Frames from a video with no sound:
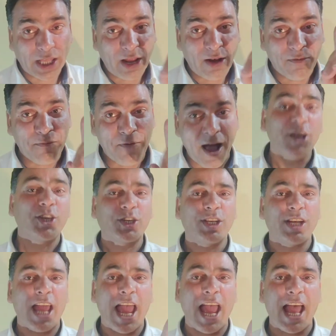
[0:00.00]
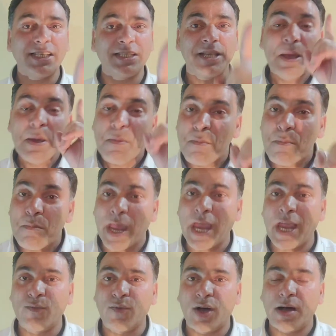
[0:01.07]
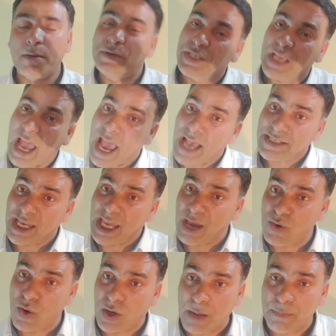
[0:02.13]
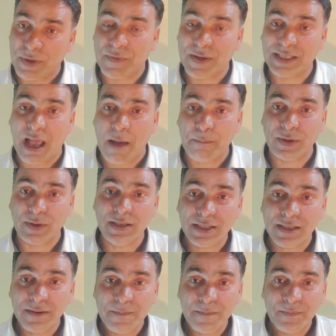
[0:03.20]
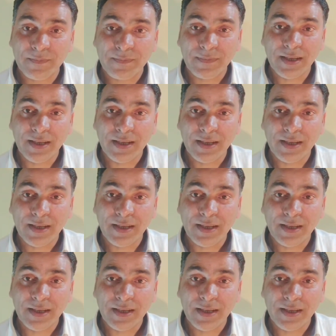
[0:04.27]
but they'll function as main verbs. As I gave you a couple of examples.